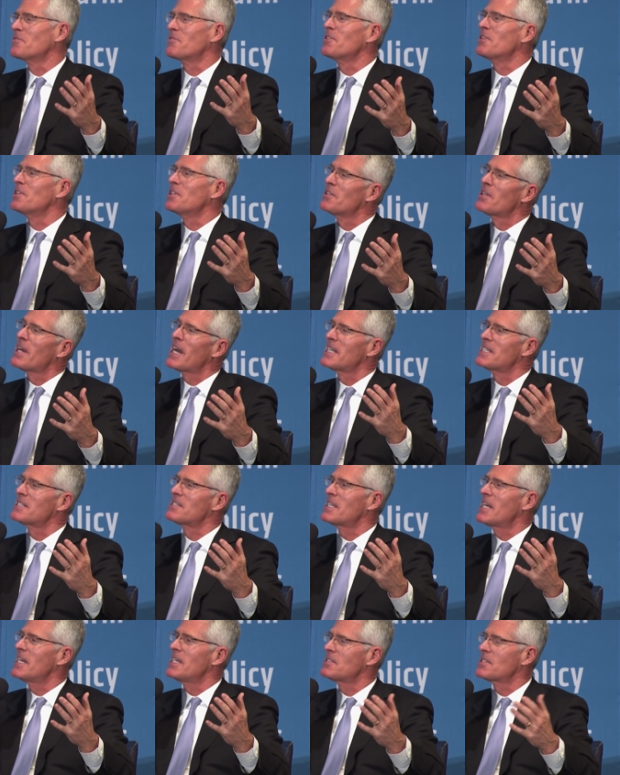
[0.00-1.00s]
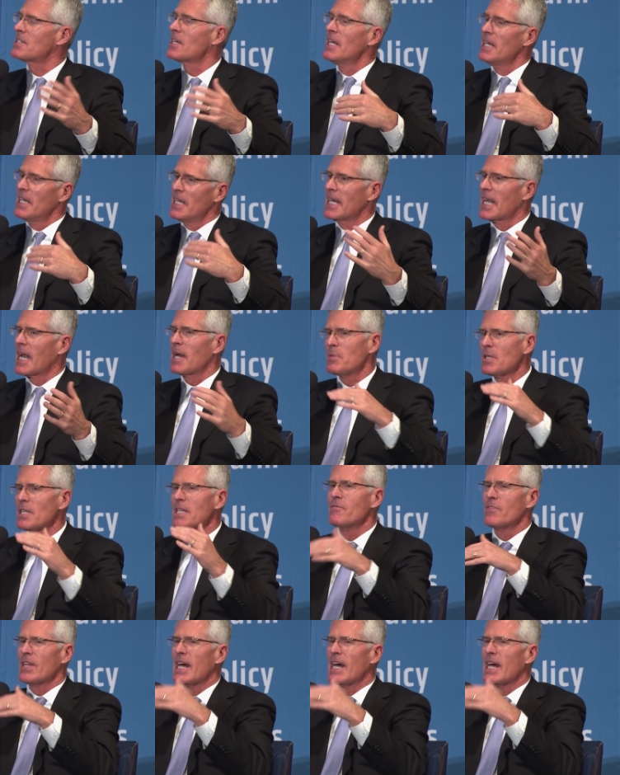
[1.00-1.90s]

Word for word: for the United States, and I believe